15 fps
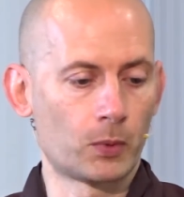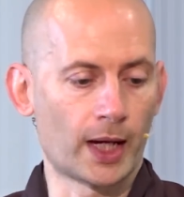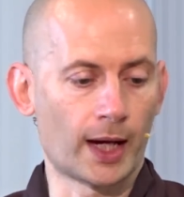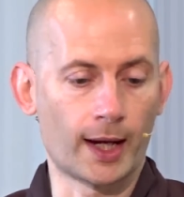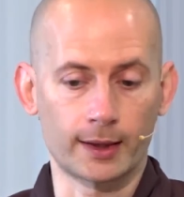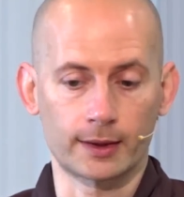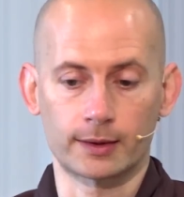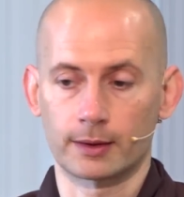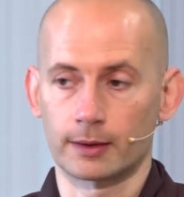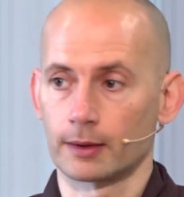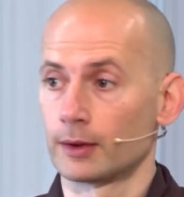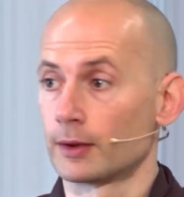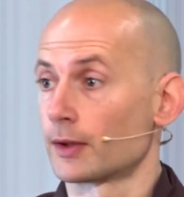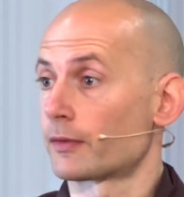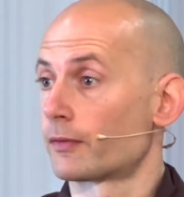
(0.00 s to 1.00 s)
at
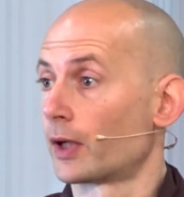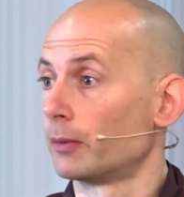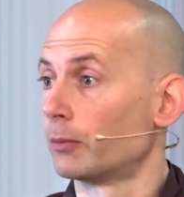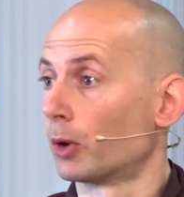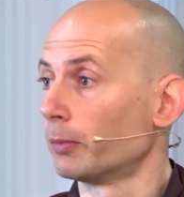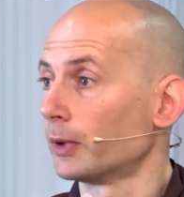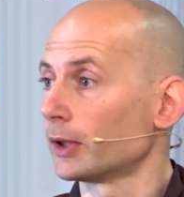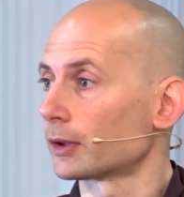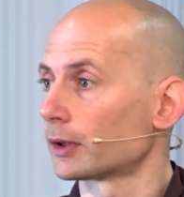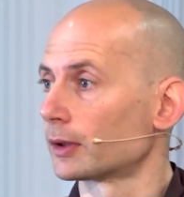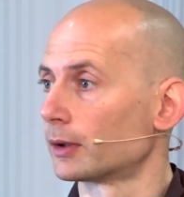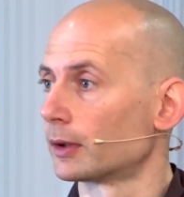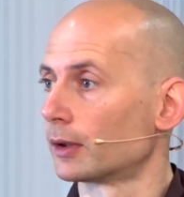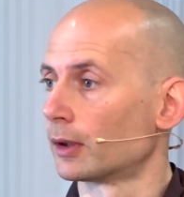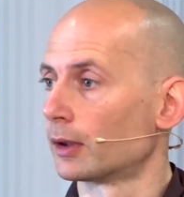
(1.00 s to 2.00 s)
in this very moment.
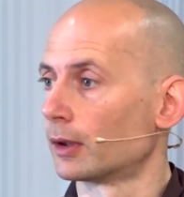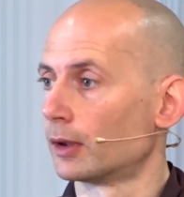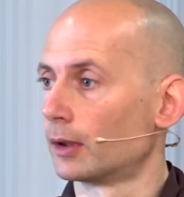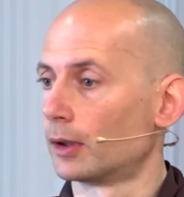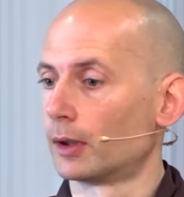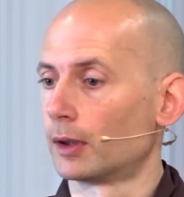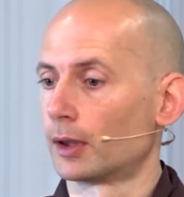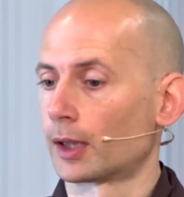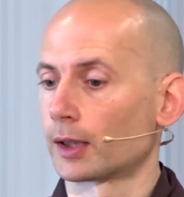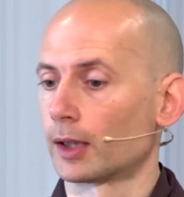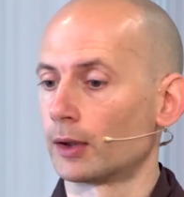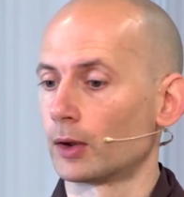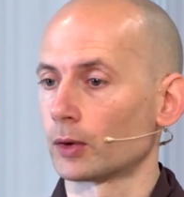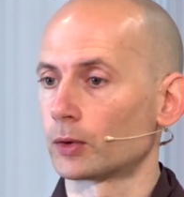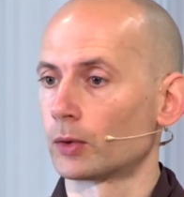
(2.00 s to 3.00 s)

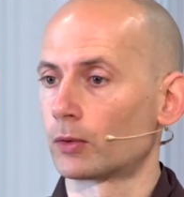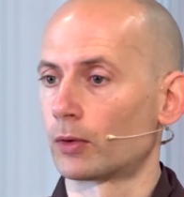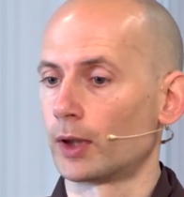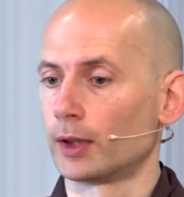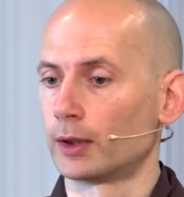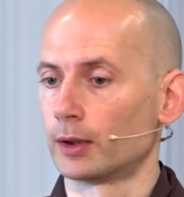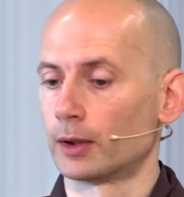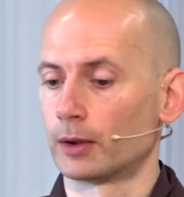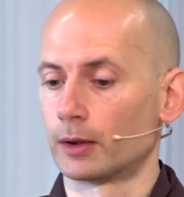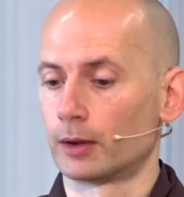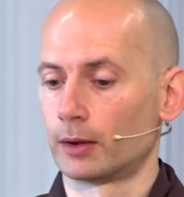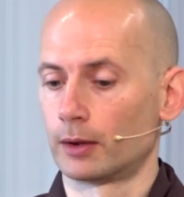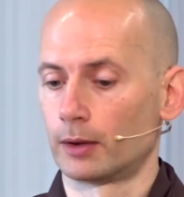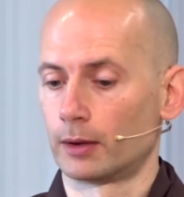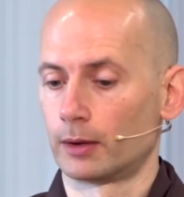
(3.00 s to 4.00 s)
Again, not to create a
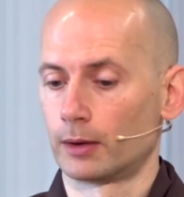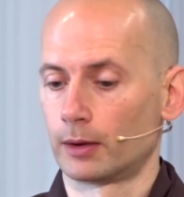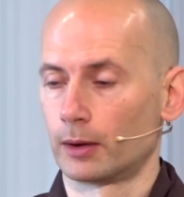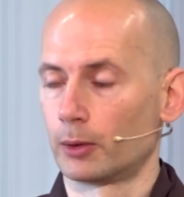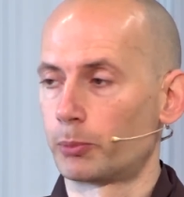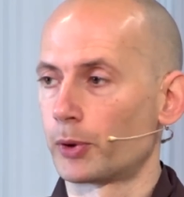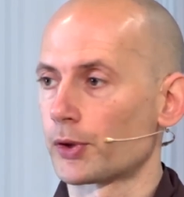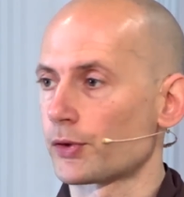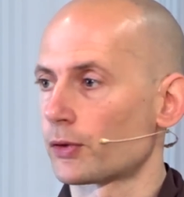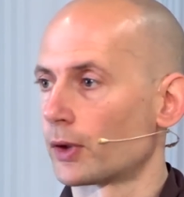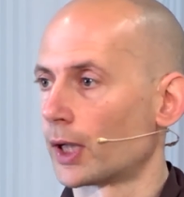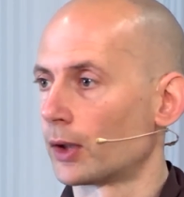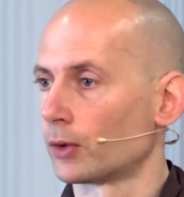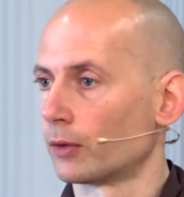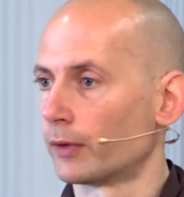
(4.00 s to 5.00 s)

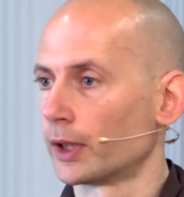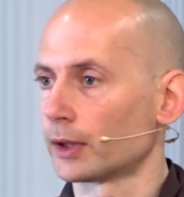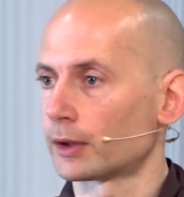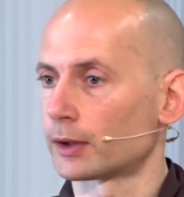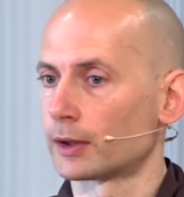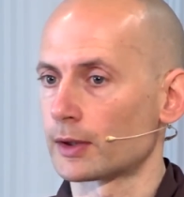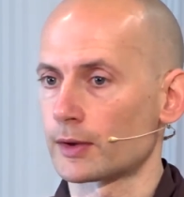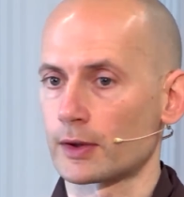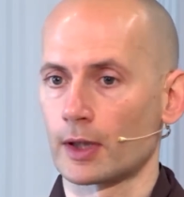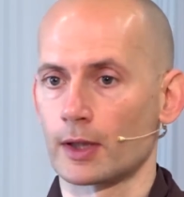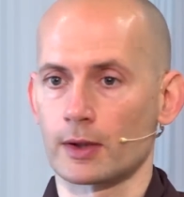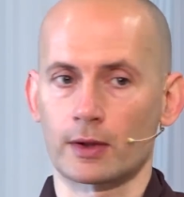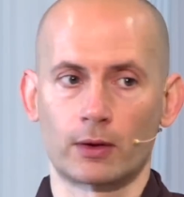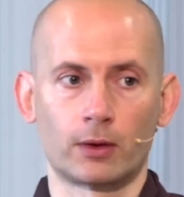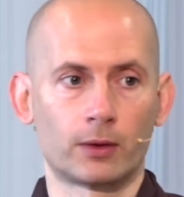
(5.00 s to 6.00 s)
person out of it that
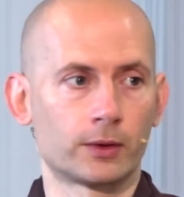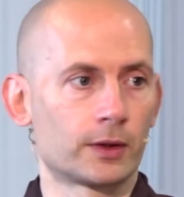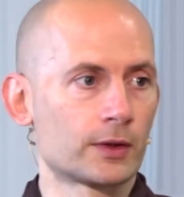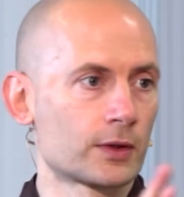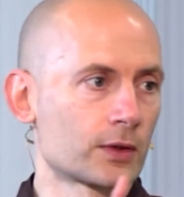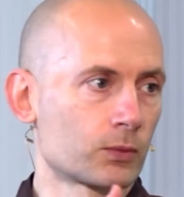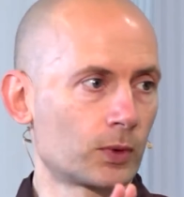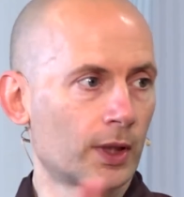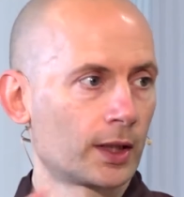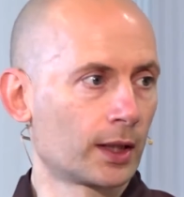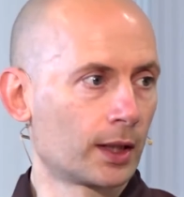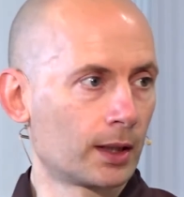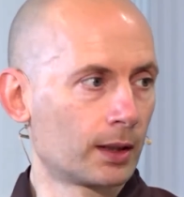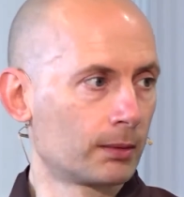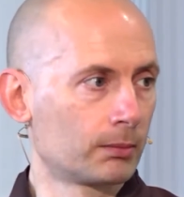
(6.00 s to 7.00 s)
says, oh, this is where
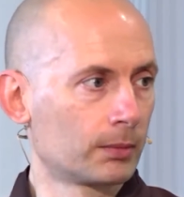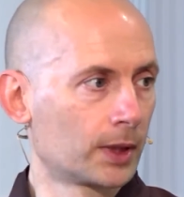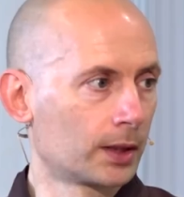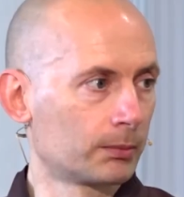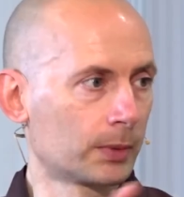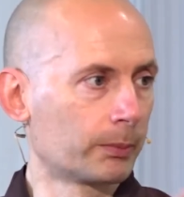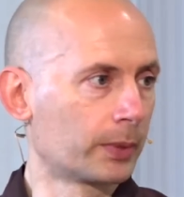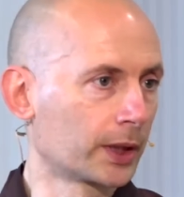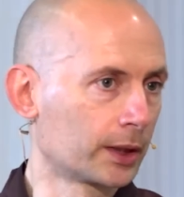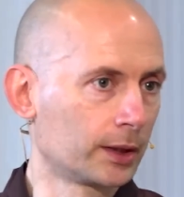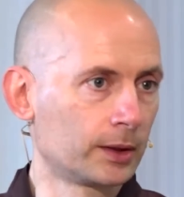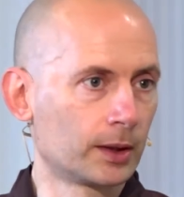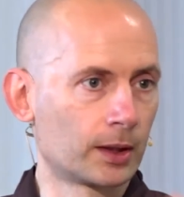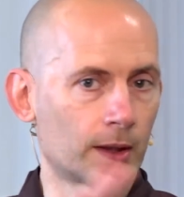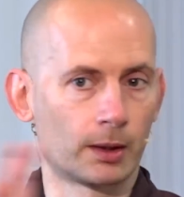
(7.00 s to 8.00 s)
I am, I'm a
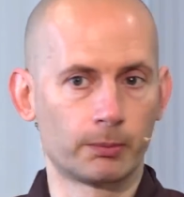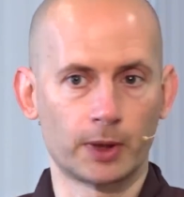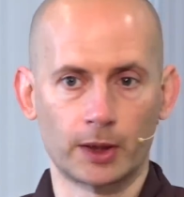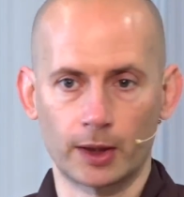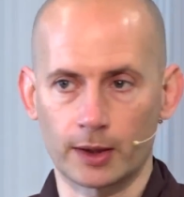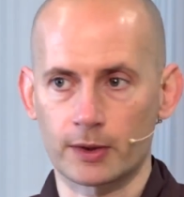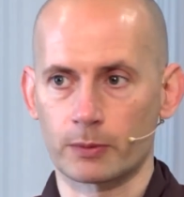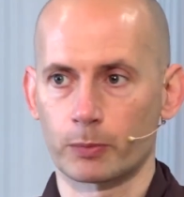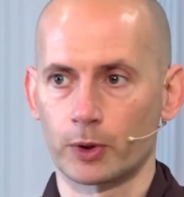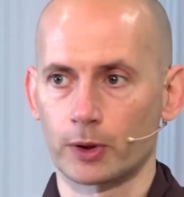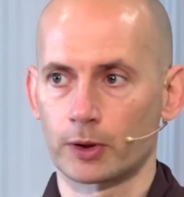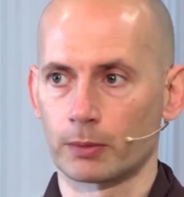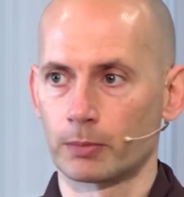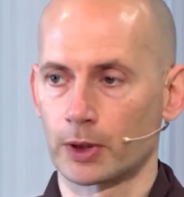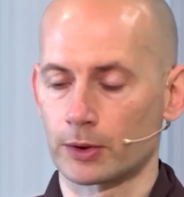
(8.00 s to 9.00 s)
beginner, I'm an
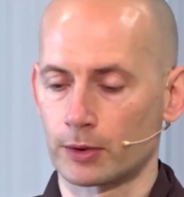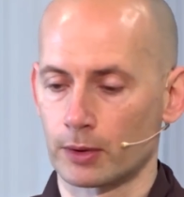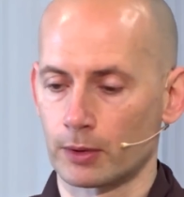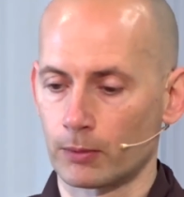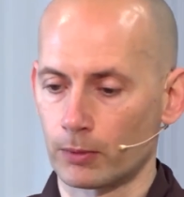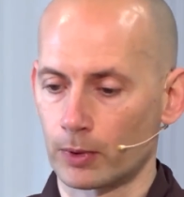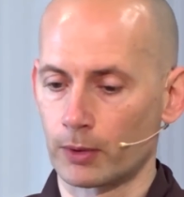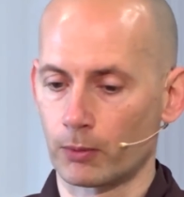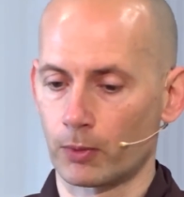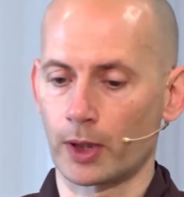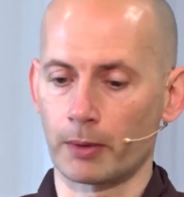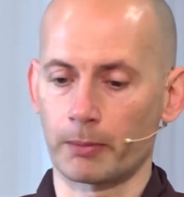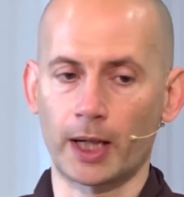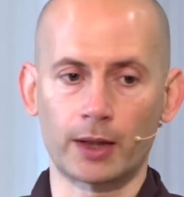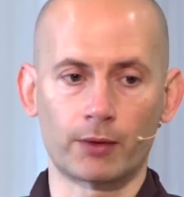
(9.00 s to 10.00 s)
expert, but where
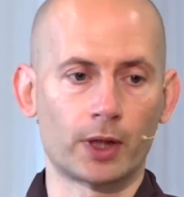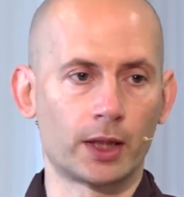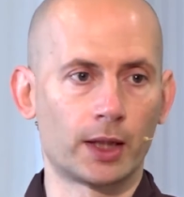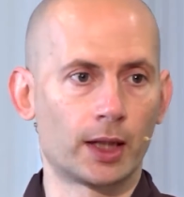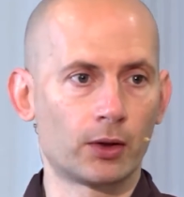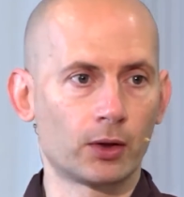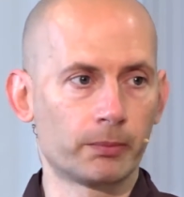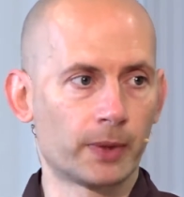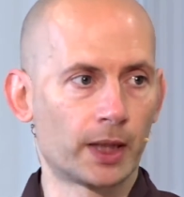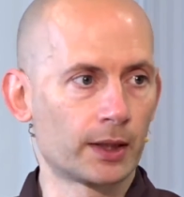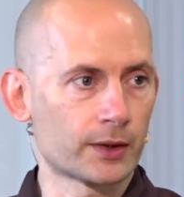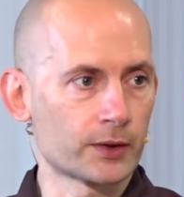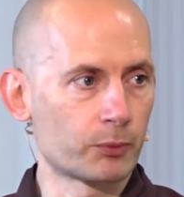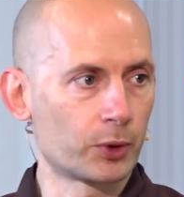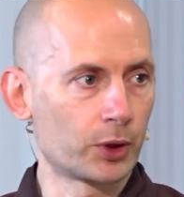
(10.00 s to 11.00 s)
am I right now in my
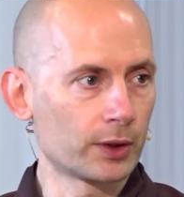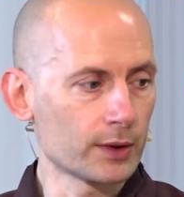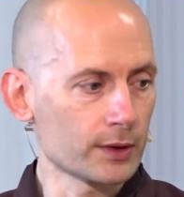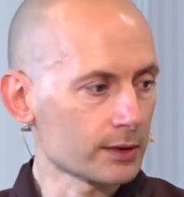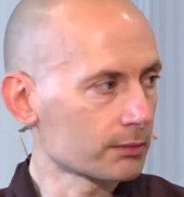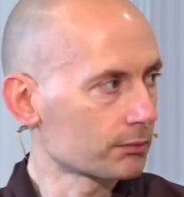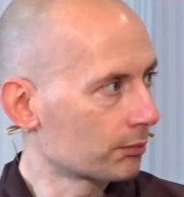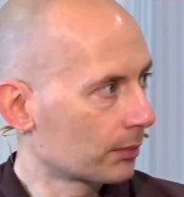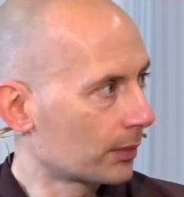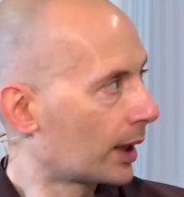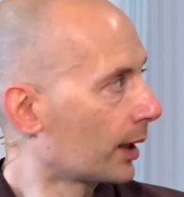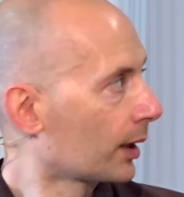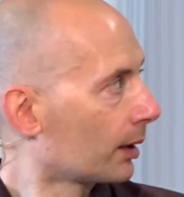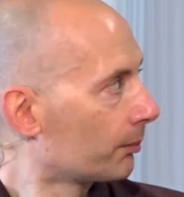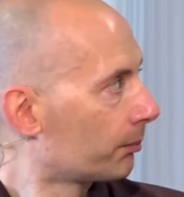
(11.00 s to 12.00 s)
experience?
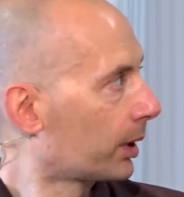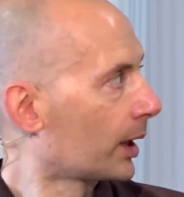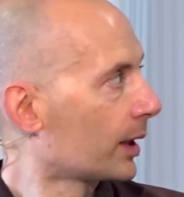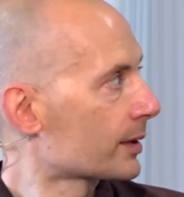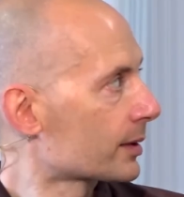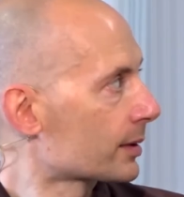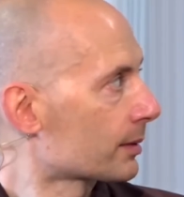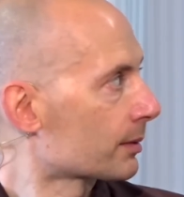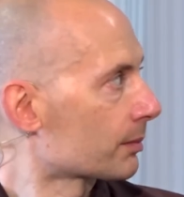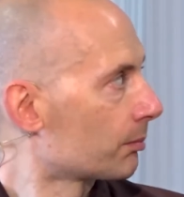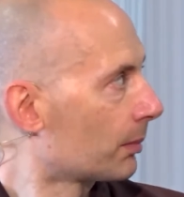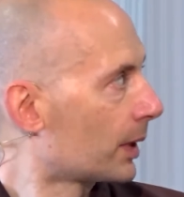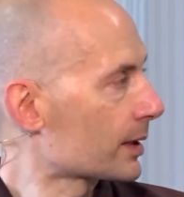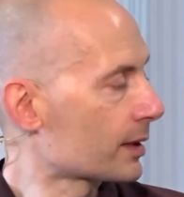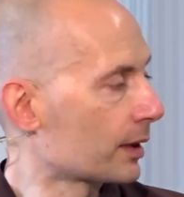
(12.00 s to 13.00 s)
I can place
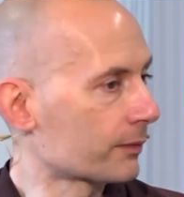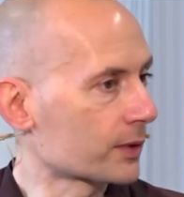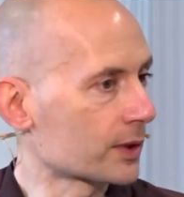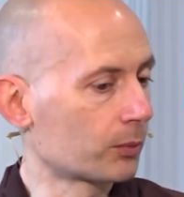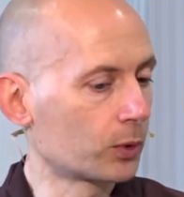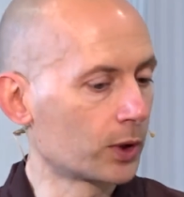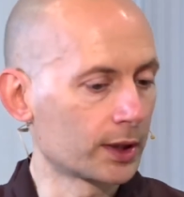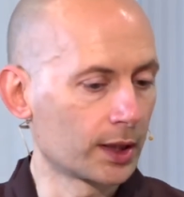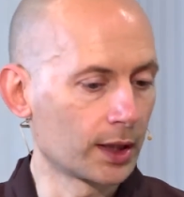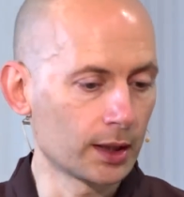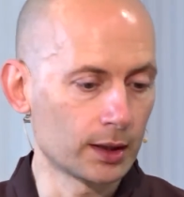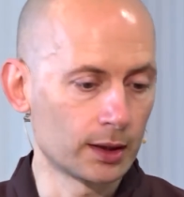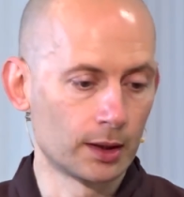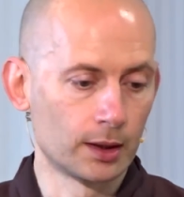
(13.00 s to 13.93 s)
myself somewhere there